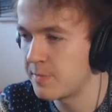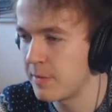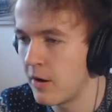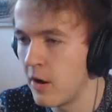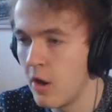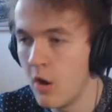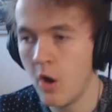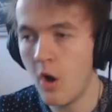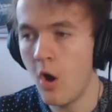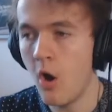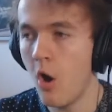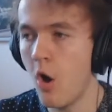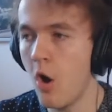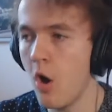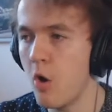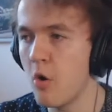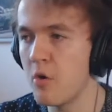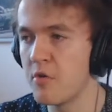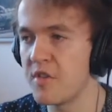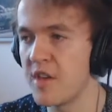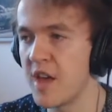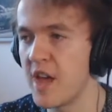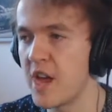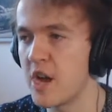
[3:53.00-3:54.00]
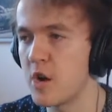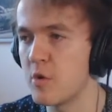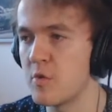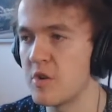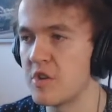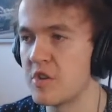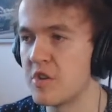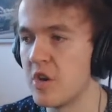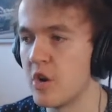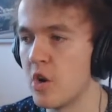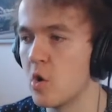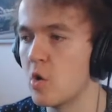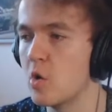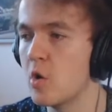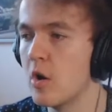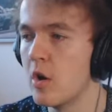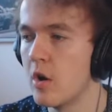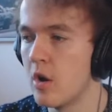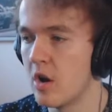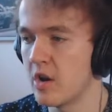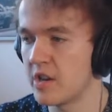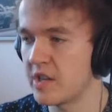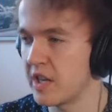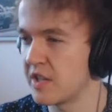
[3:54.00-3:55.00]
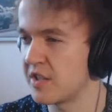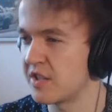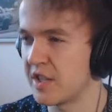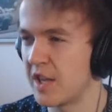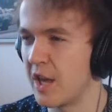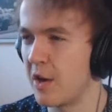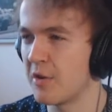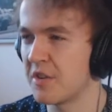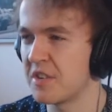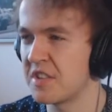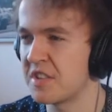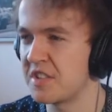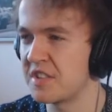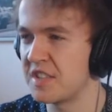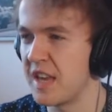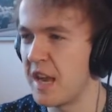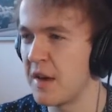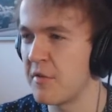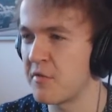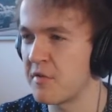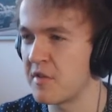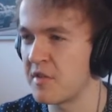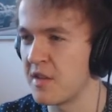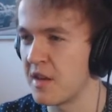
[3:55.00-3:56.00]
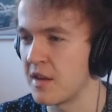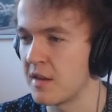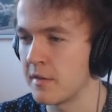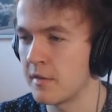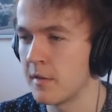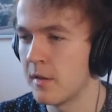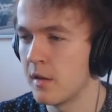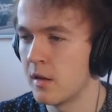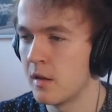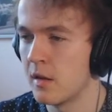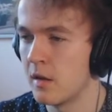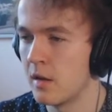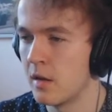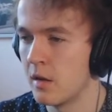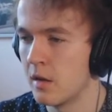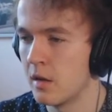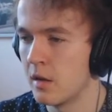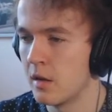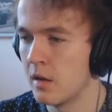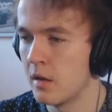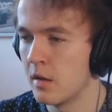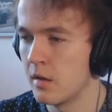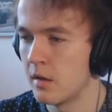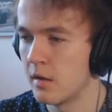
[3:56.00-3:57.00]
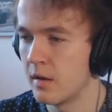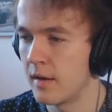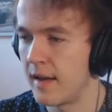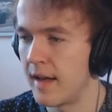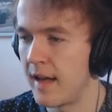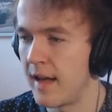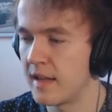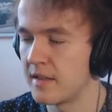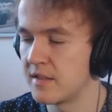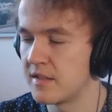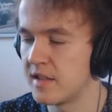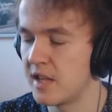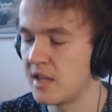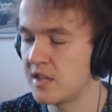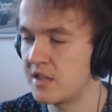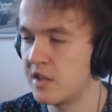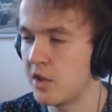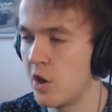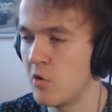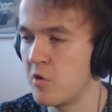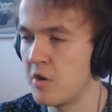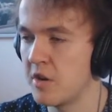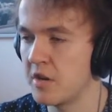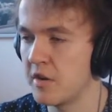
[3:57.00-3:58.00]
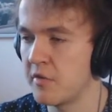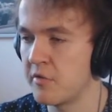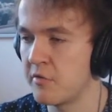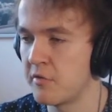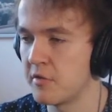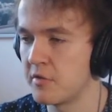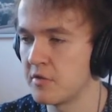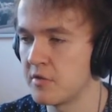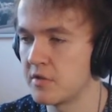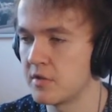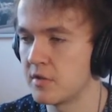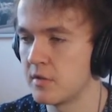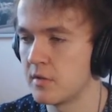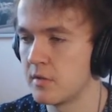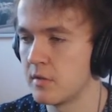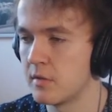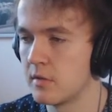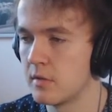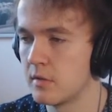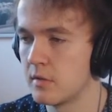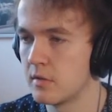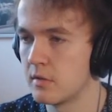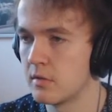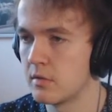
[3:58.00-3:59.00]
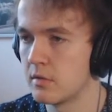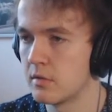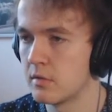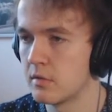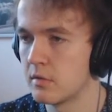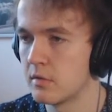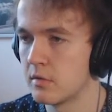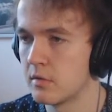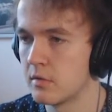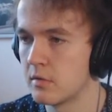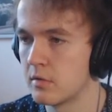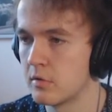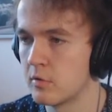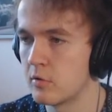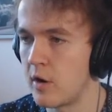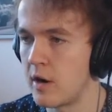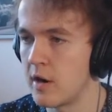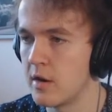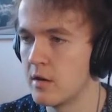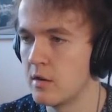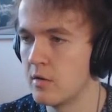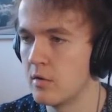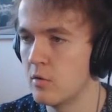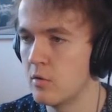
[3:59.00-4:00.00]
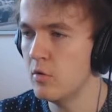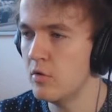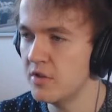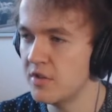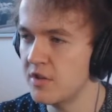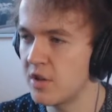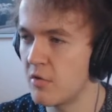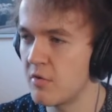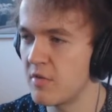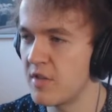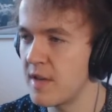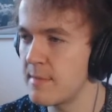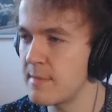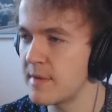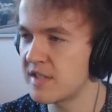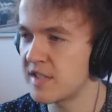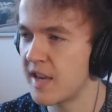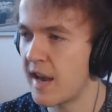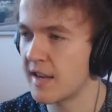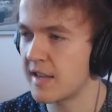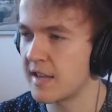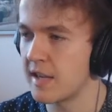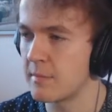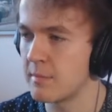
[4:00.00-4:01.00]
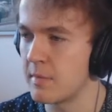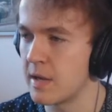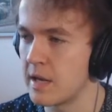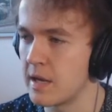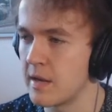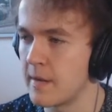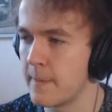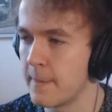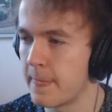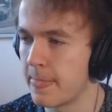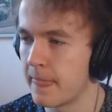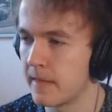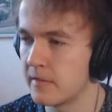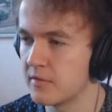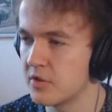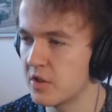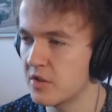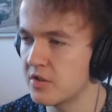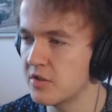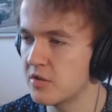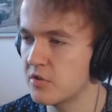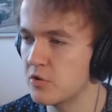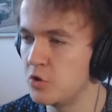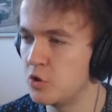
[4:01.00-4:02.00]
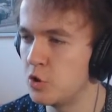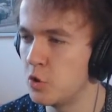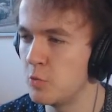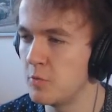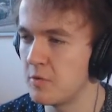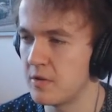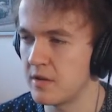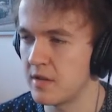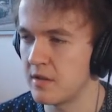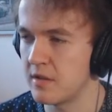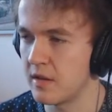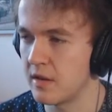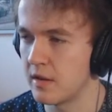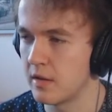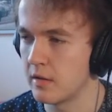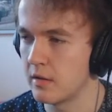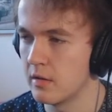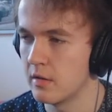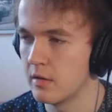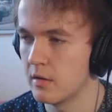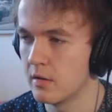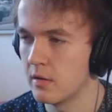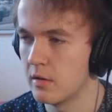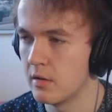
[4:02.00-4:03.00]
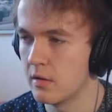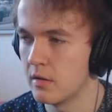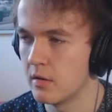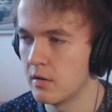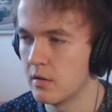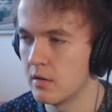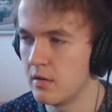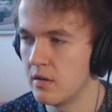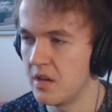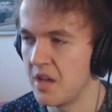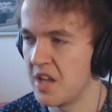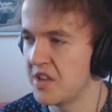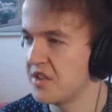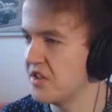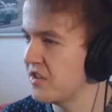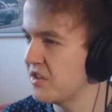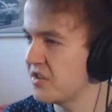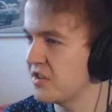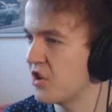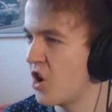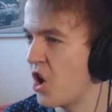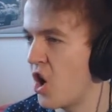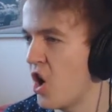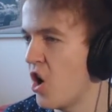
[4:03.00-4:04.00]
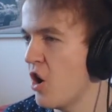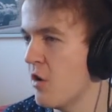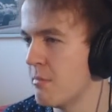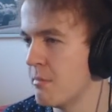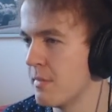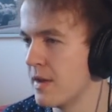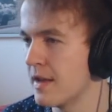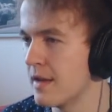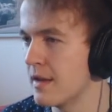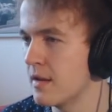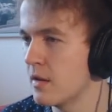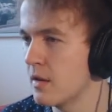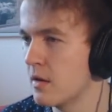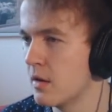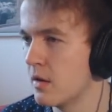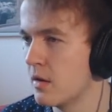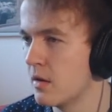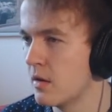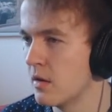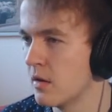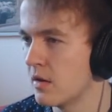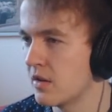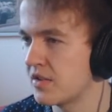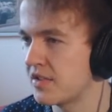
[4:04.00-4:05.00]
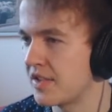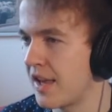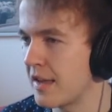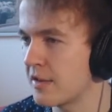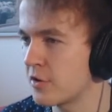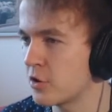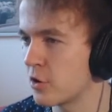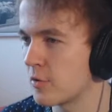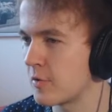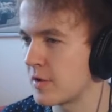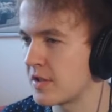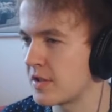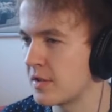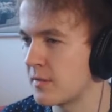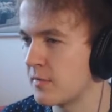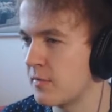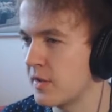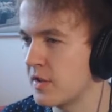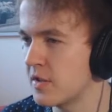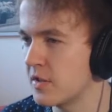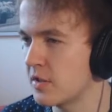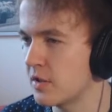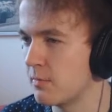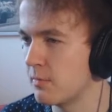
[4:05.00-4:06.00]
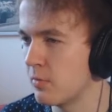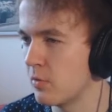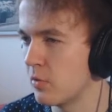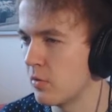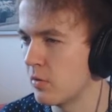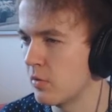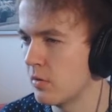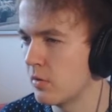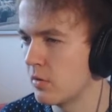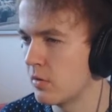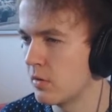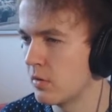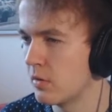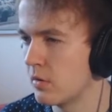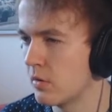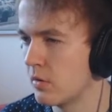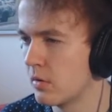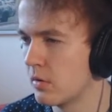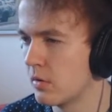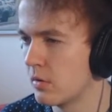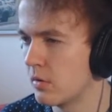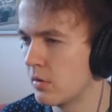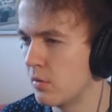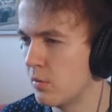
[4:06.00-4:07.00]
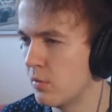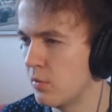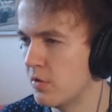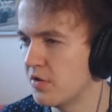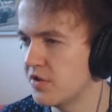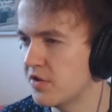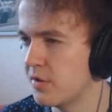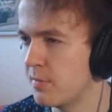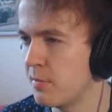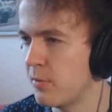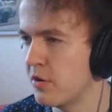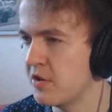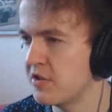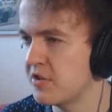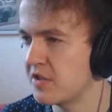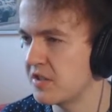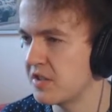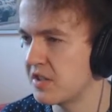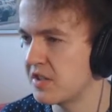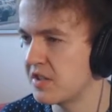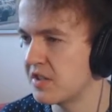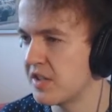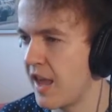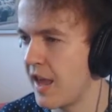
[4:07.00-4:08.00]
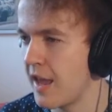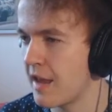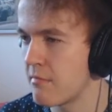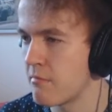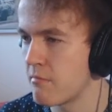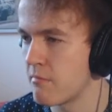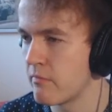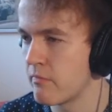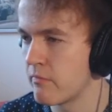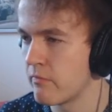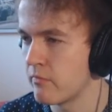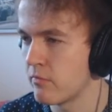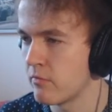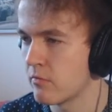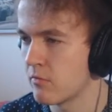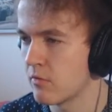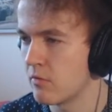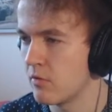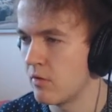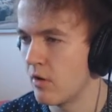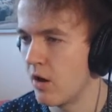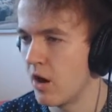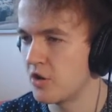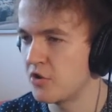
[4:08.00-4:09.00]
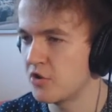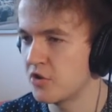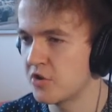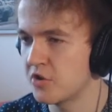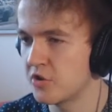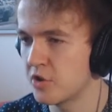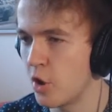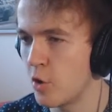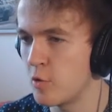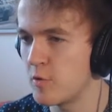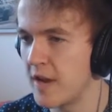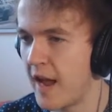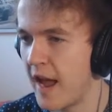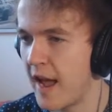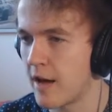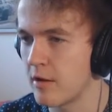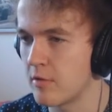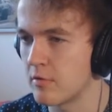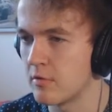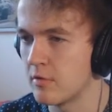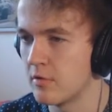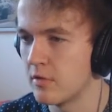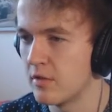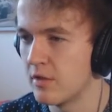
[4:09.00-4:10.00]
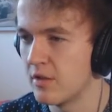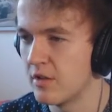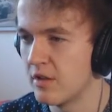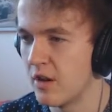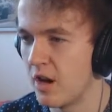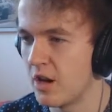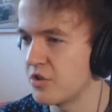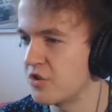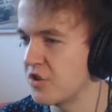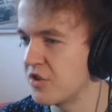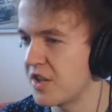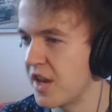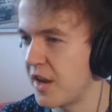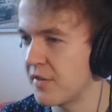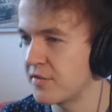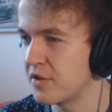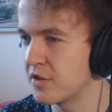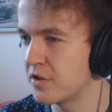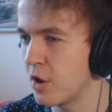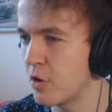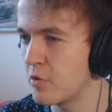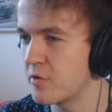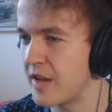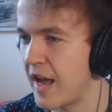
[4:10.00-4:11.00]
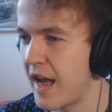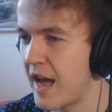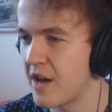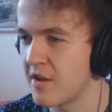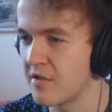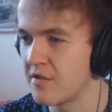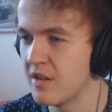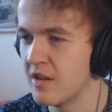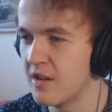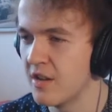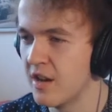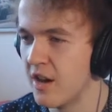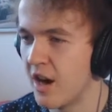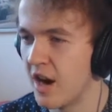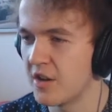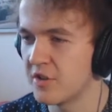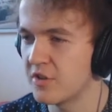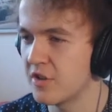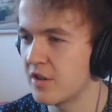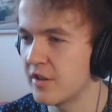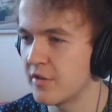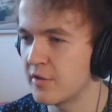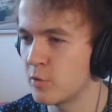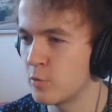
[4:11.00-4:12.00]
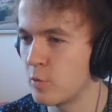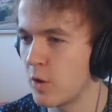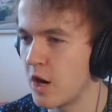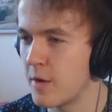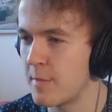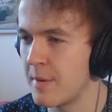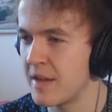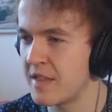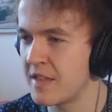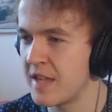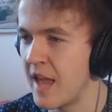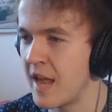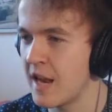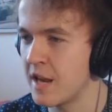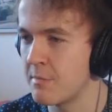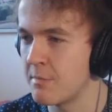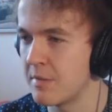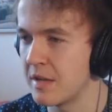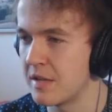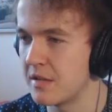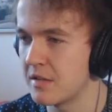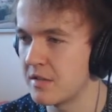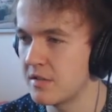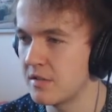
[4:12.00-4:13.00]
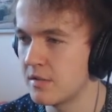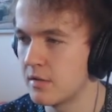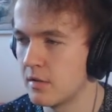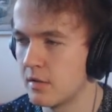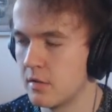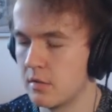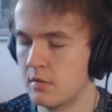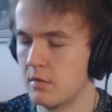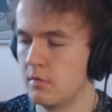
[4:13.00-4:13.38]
spirit. Oh, there we go. Okay, so now I can see everything. And that's the only difference. Great. Also, them attacking me doesn't do anything. It doesn't hurt me. Santor is invincible. What's the point of this game? I just go down. I just have to go down. I don't have to worry about the enemies.